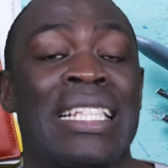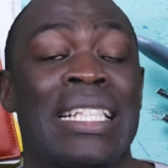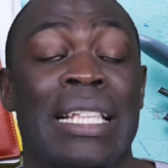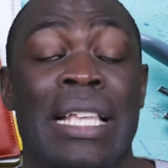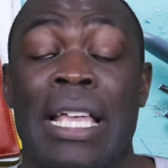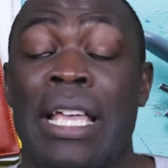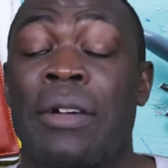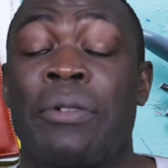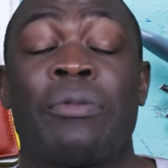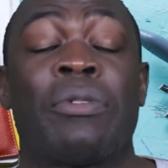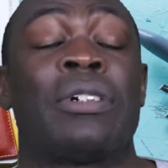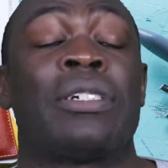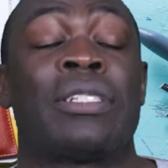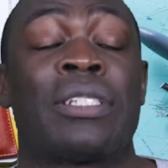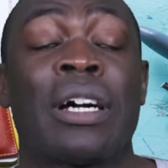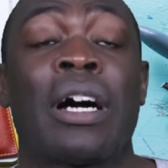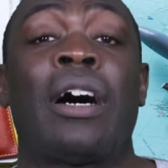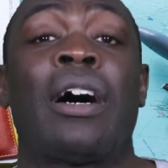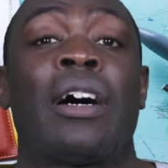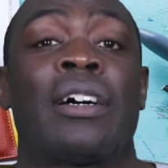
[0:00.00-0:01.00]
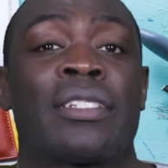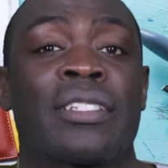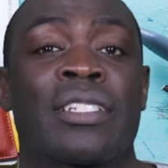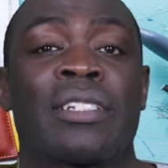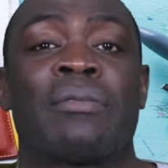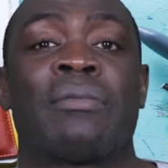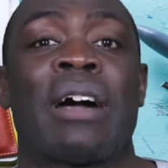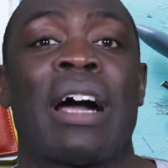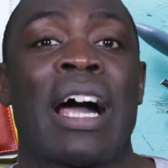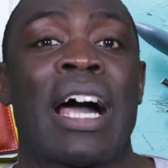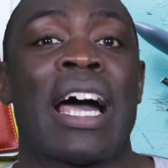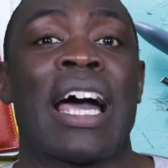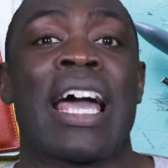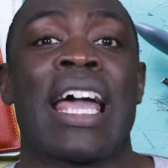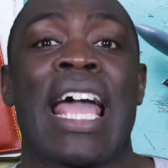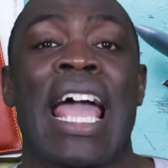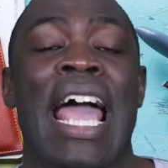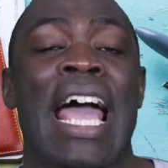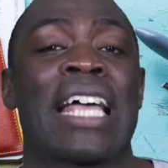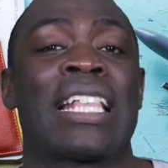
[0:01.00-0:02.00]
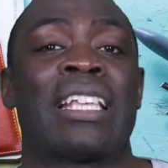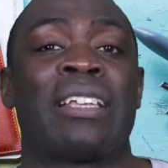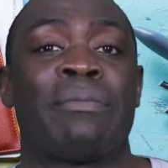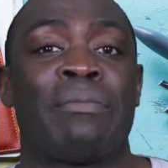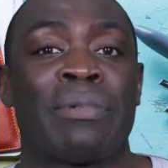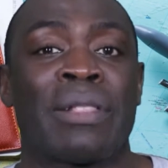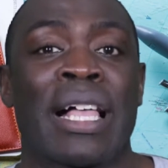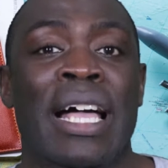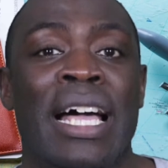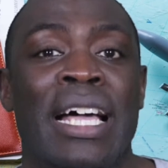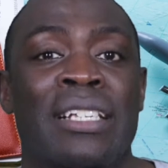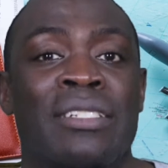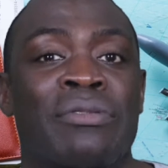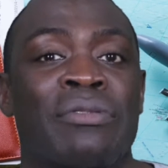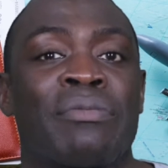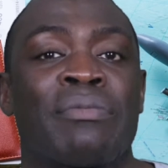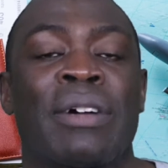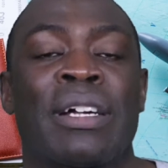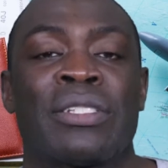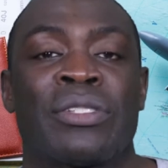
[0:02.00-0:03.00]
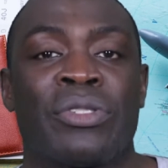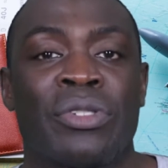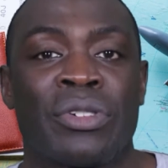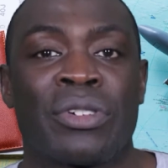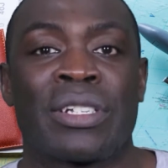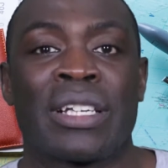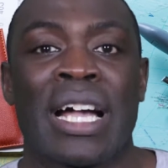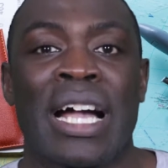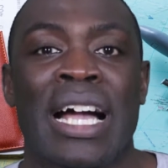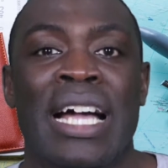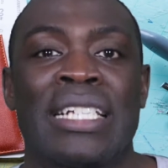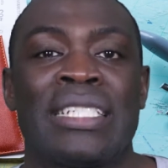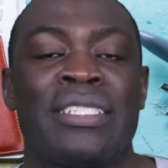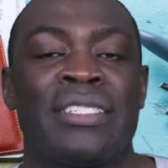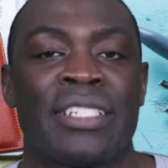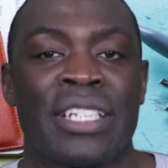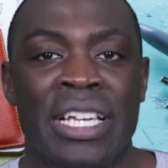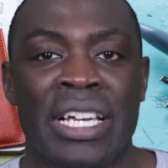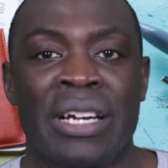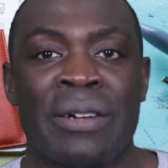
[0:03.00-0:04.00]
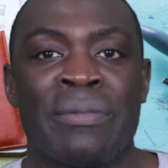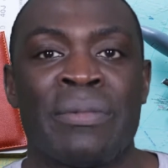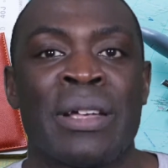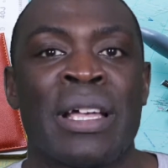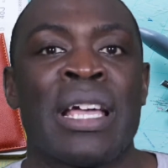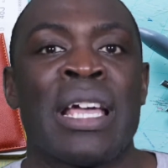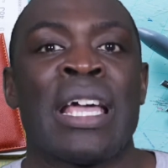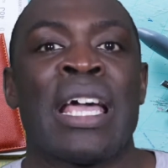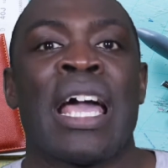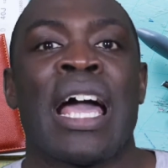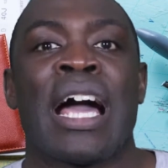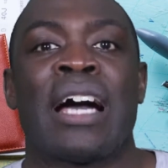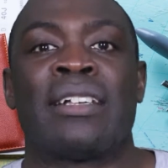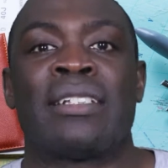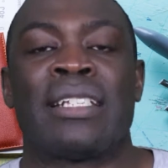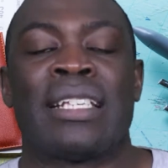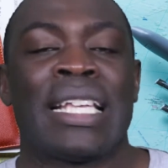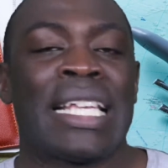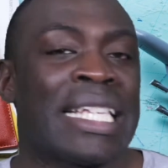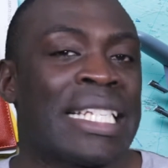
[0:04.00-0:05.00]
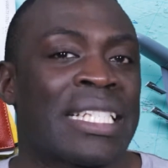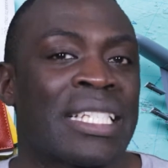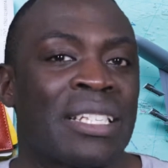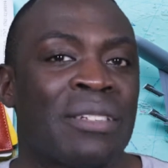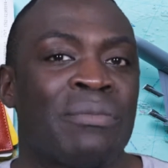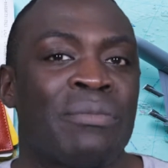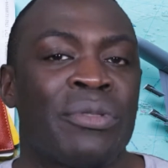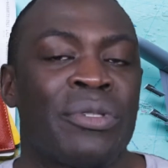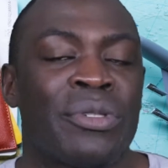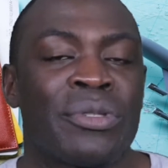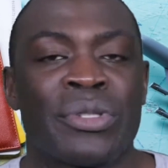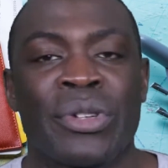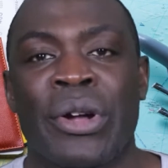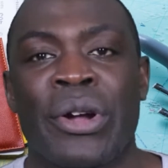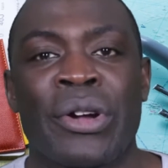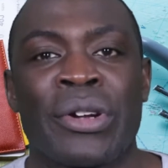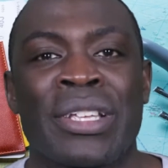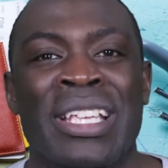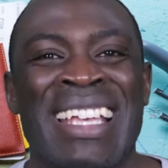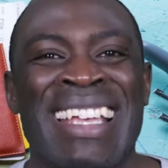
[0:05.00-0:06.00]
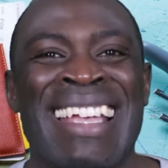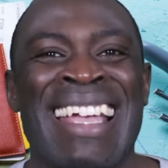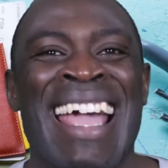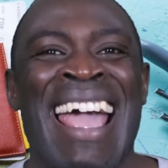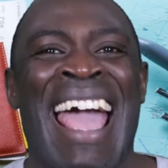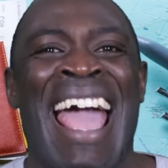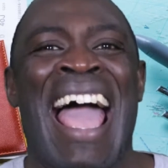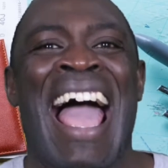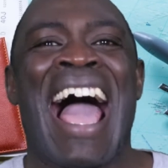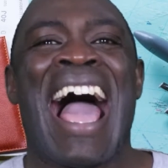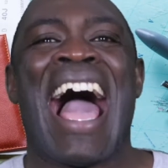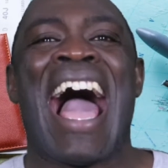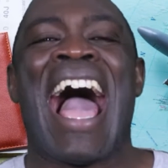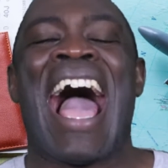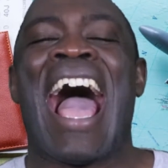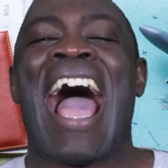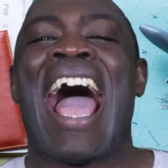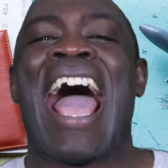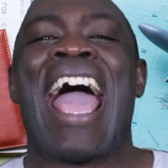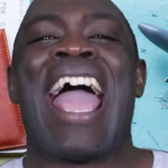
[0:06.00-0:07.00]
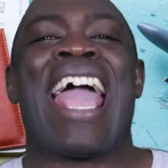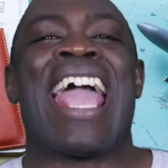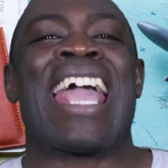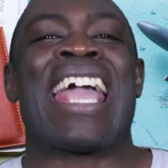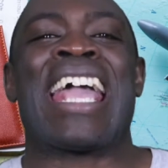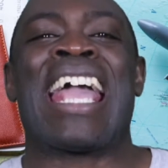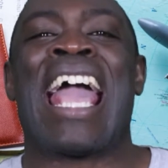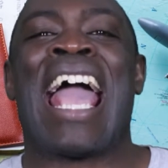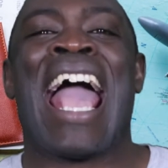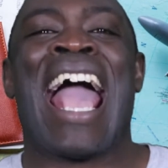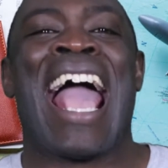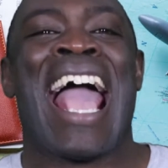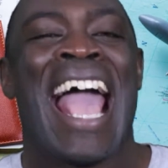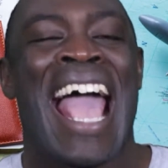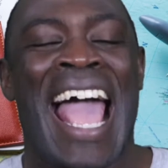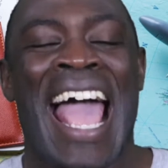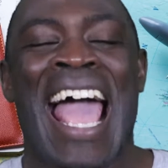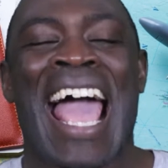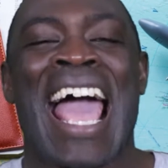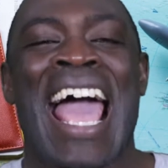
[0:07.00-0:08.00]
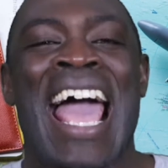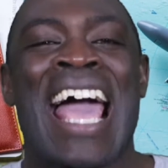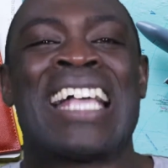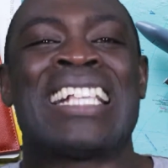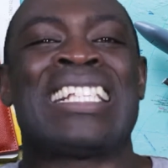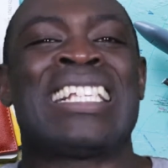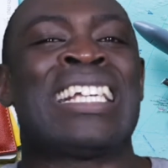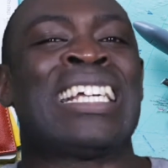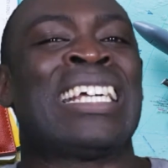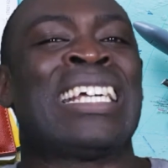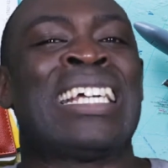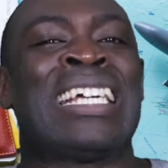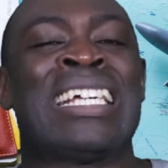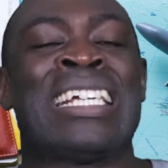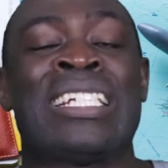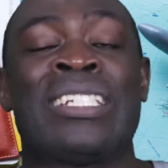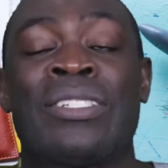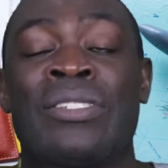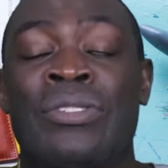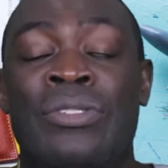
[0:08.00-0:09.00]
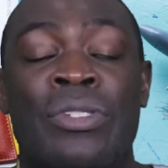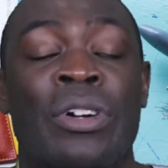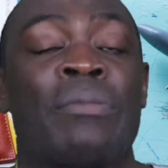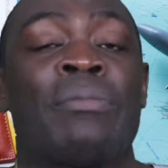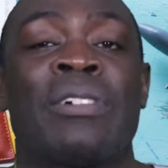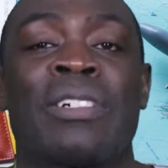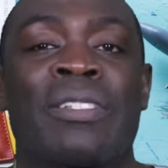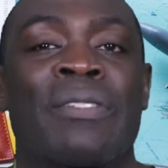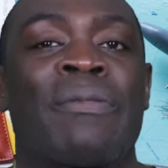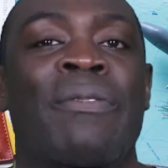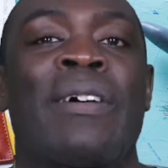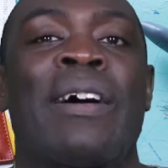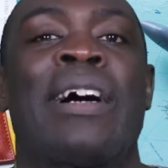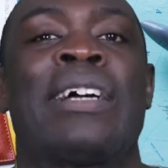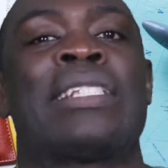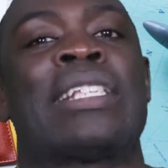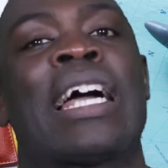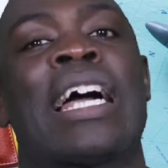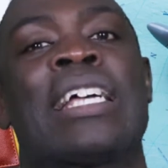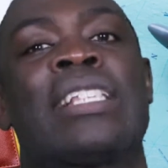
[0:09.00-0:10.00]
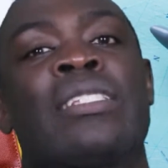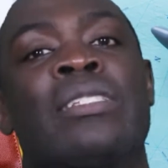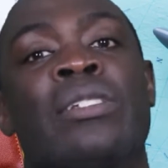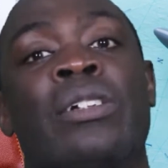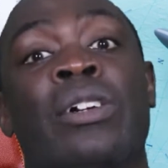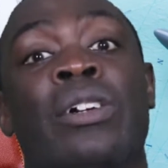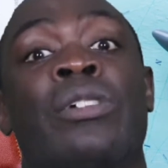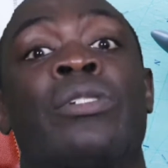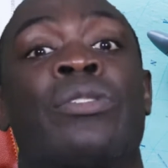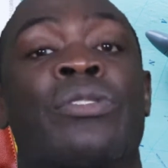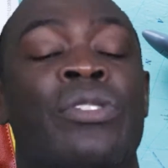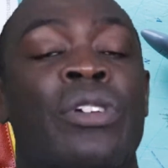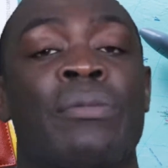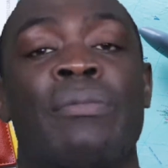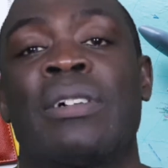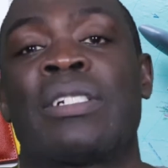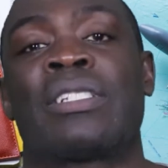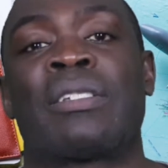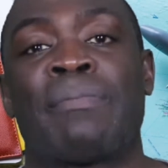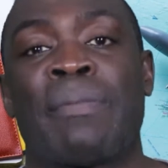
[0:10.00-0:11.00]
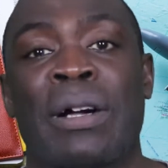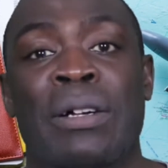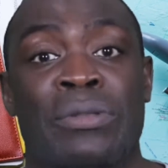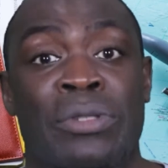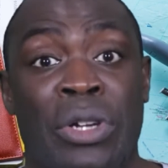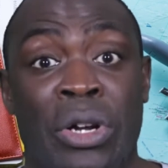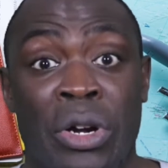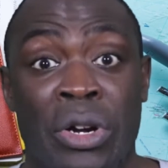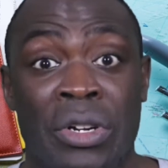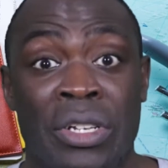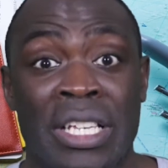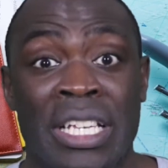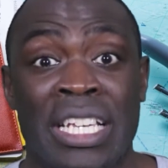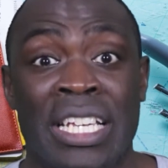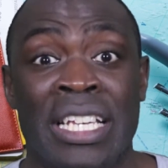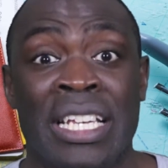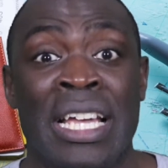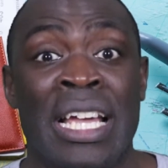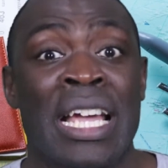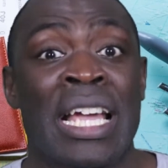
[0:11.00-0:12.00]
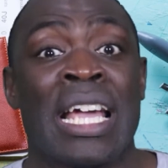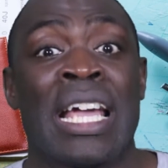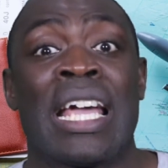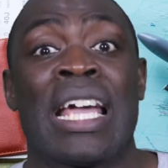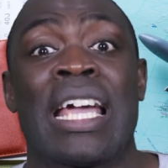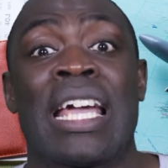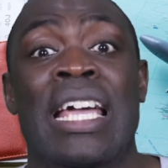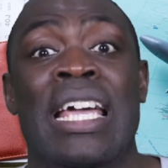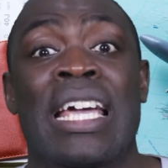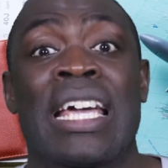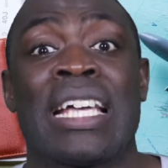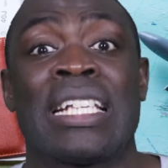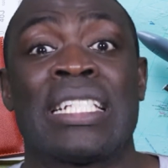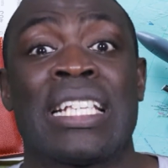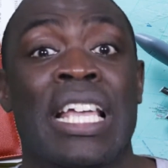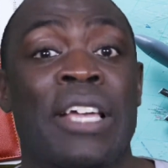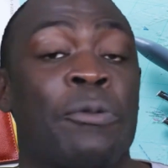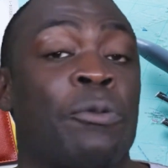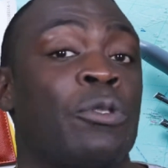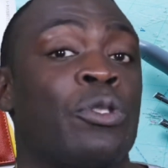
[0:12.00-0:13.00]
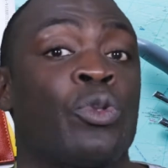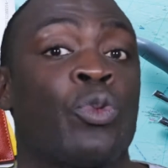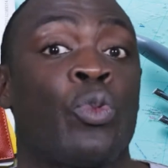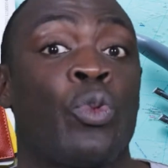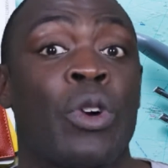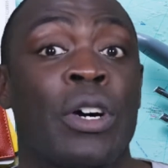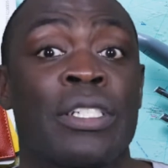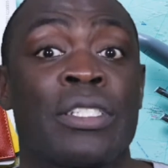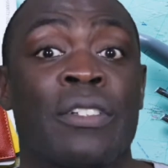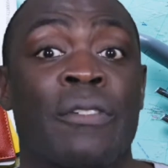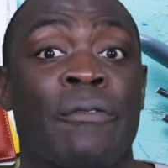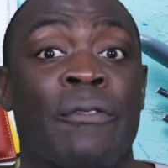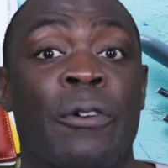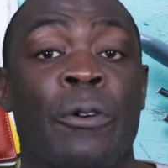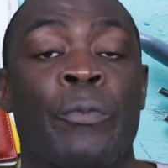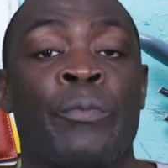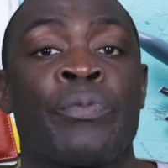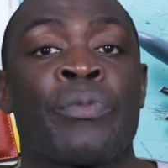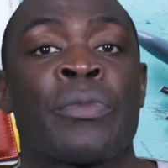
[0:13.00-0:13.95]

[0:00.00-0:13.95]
it was awesome. I had a blast with my tour guide Jim out in Istanbul, Turkey. I had so much fun. I learned so much about Turkey and it was wonderful.